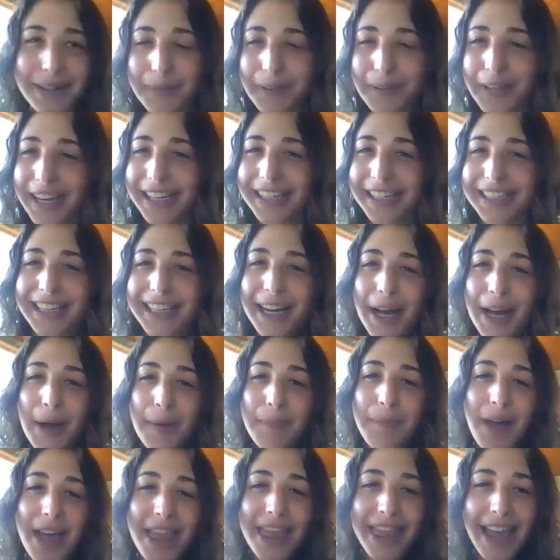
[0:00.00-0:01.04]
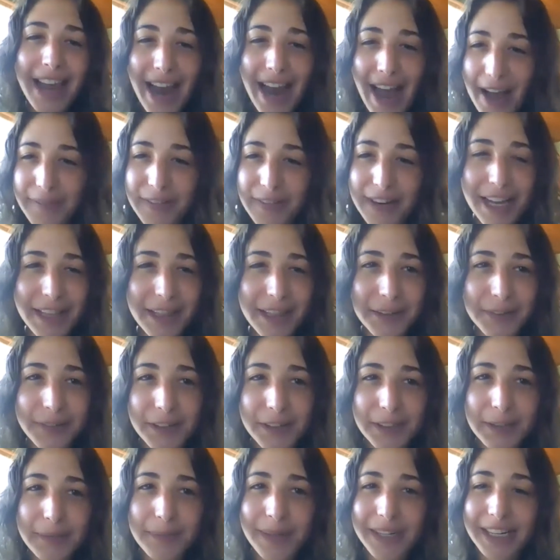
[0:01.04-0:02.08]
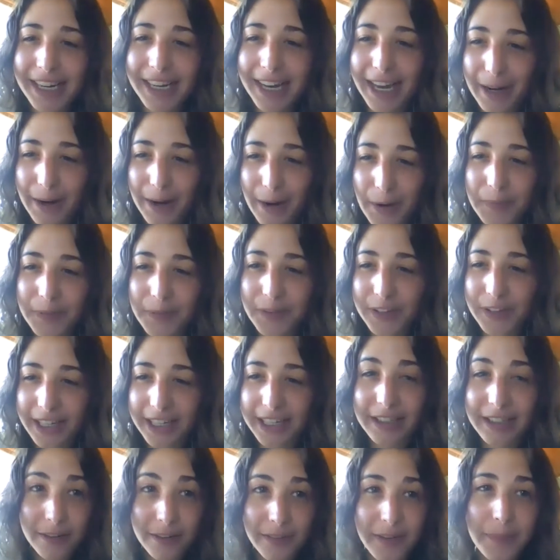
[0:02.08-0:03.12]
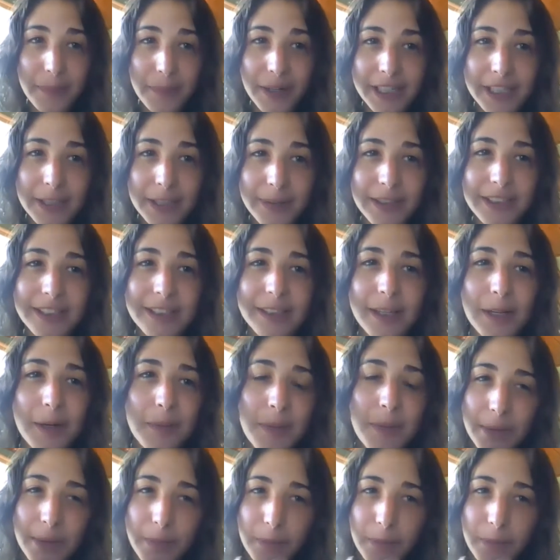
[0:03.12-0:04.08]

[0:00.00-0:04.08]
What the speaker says: place. But they haven't had their first meeting yet. Hopefully in November is when it's going to be.